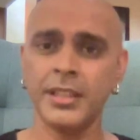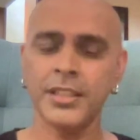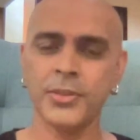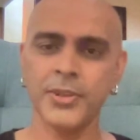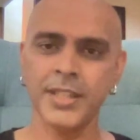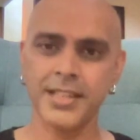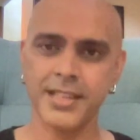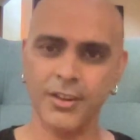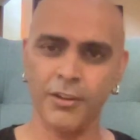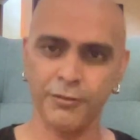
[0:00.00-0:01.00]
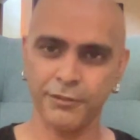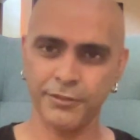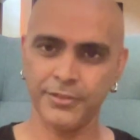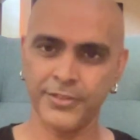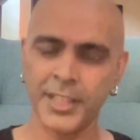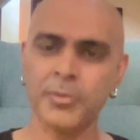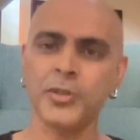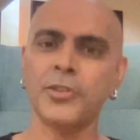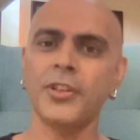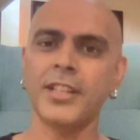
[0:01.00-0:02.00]
students of
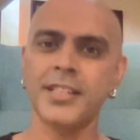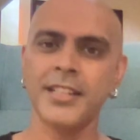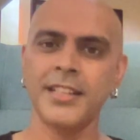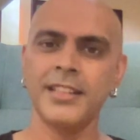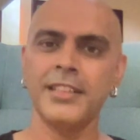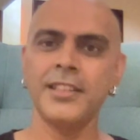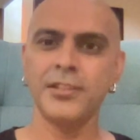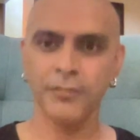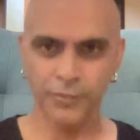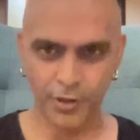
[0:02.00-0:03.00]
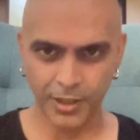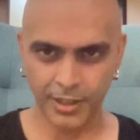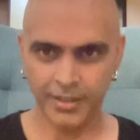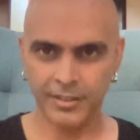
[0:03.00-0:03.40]
Deshbandhu College for